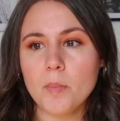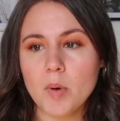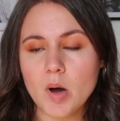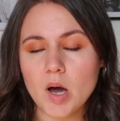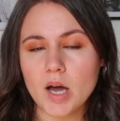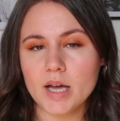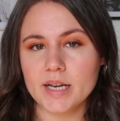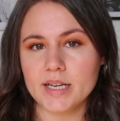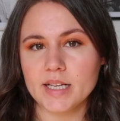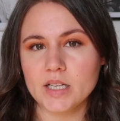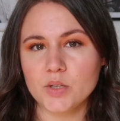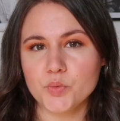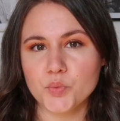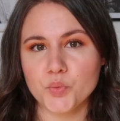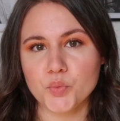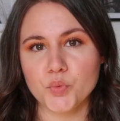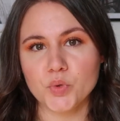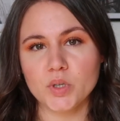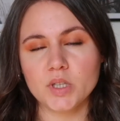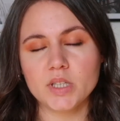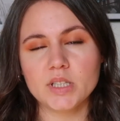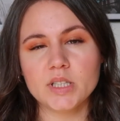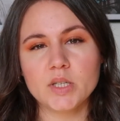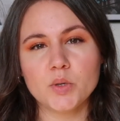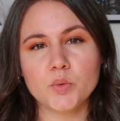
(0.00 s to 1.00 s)
But it
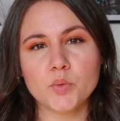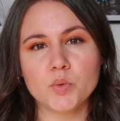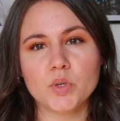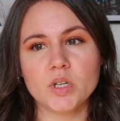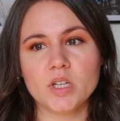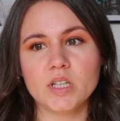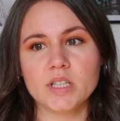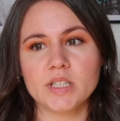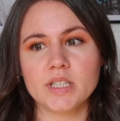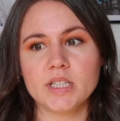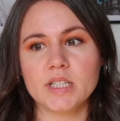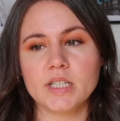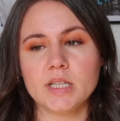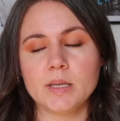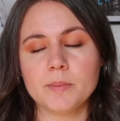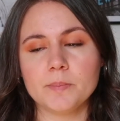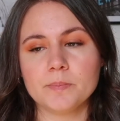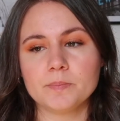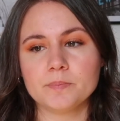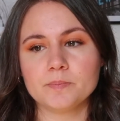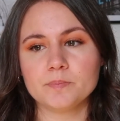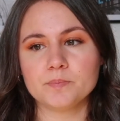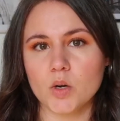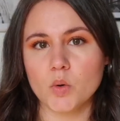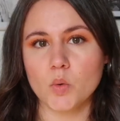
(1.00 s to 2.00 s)

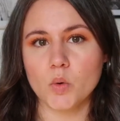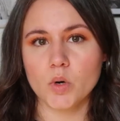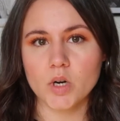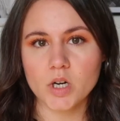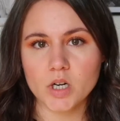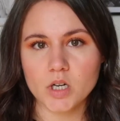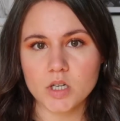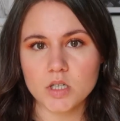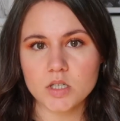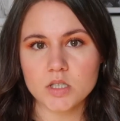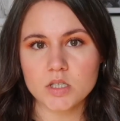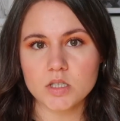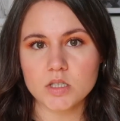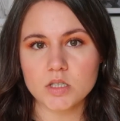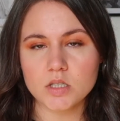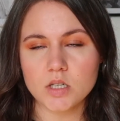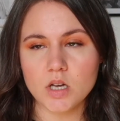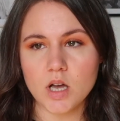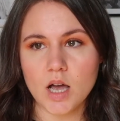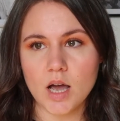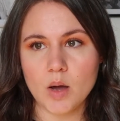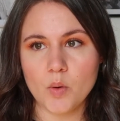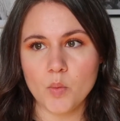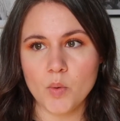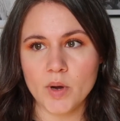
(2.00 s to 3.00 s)
really got
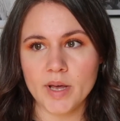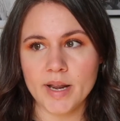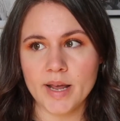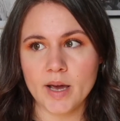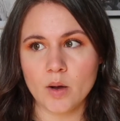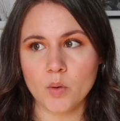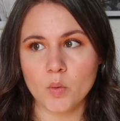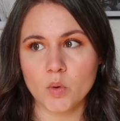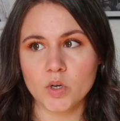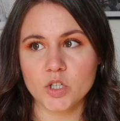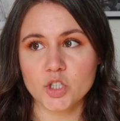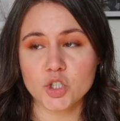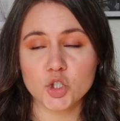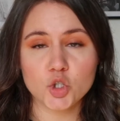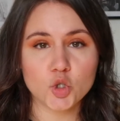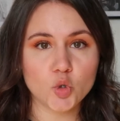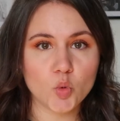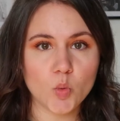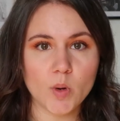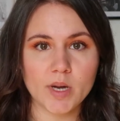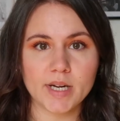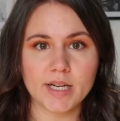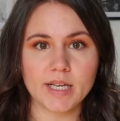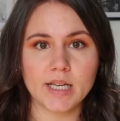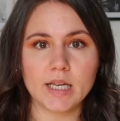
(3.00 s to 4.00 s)
worse when I was
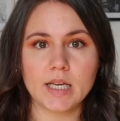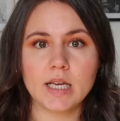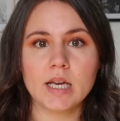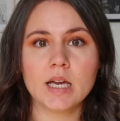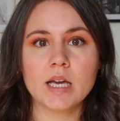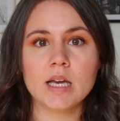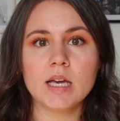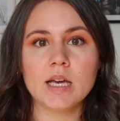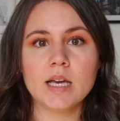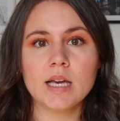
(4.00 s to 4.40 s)
20.